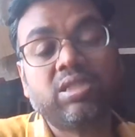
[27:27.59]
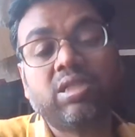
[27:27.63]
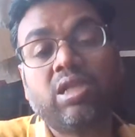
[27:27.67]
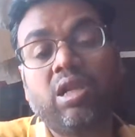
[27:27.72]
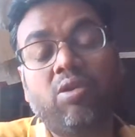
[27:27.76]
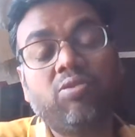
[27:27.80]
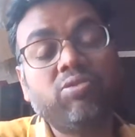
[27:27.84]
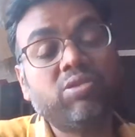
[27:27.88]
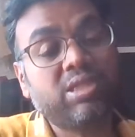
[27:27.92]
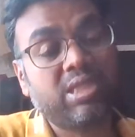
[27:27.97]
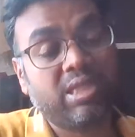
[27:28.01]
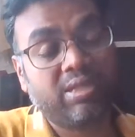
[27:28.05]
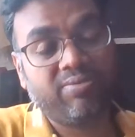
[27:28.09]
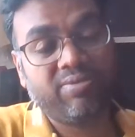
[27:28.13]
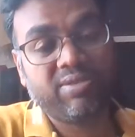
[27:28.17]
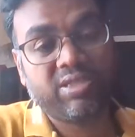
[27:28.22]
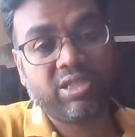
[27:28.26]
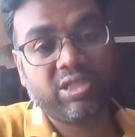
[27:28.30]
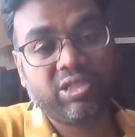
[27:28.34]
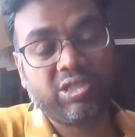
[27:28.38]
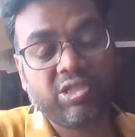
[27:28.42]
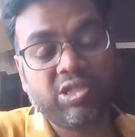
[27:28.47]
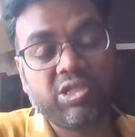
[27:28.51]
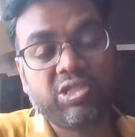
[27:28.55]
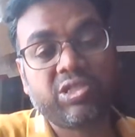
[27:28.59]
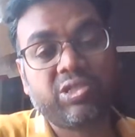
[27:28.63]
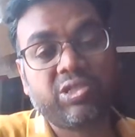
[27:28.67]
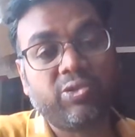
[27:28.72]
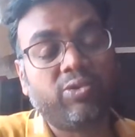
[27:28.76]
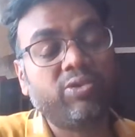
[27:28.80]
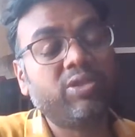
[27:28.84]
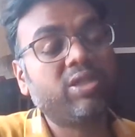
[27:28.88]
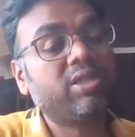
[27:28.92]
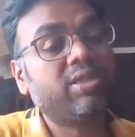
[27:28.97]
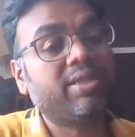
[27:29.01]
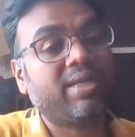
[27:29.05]
cloud services to
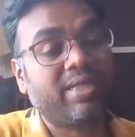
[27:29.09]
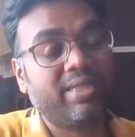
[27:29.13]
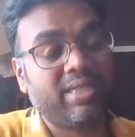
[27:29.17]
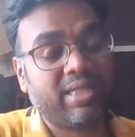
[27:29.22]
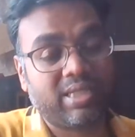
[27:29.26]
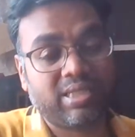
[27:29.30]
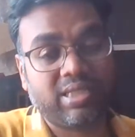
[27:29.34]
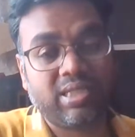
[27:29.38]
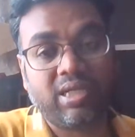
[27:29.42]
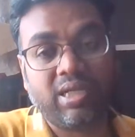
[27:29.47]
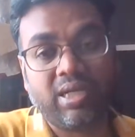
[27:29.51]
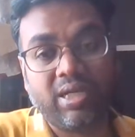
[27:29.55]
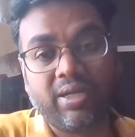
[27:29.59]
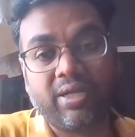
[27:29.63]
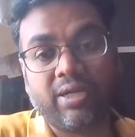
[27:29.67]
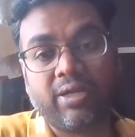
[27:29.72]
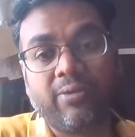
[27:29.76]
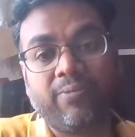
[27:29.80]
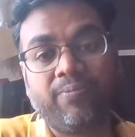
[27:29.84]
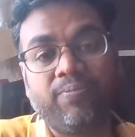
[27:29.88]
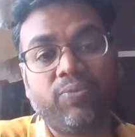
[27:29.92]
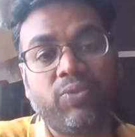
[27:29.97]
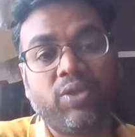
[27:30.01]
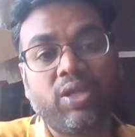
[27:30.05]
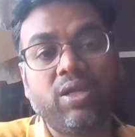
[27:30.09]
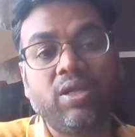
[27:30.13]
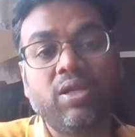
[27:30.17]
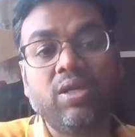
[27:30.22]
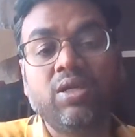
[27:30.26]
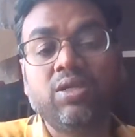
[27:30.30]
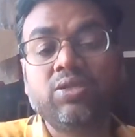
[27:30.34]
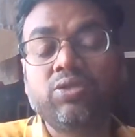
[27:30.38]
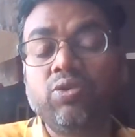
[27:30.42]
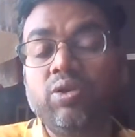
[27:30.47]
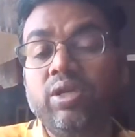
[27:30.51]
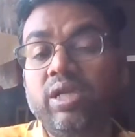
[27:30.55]
store the transaction data.
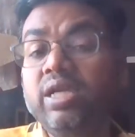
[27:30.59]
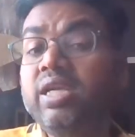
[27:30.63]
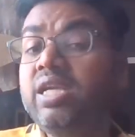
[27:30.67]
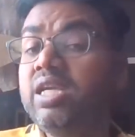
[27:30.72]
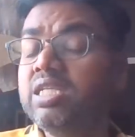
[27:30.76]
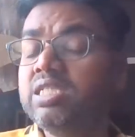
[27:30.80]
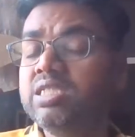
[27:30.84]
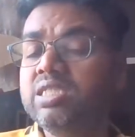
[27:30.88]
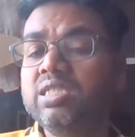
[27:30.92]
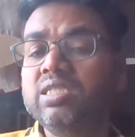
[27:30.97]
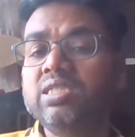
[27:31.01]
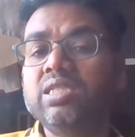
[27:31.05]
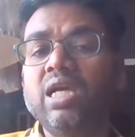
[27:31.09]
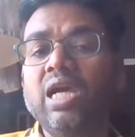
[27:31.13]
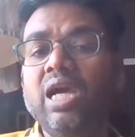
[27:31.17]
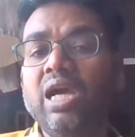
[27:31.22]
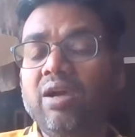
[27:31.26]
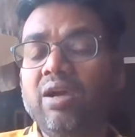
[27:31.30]
So each these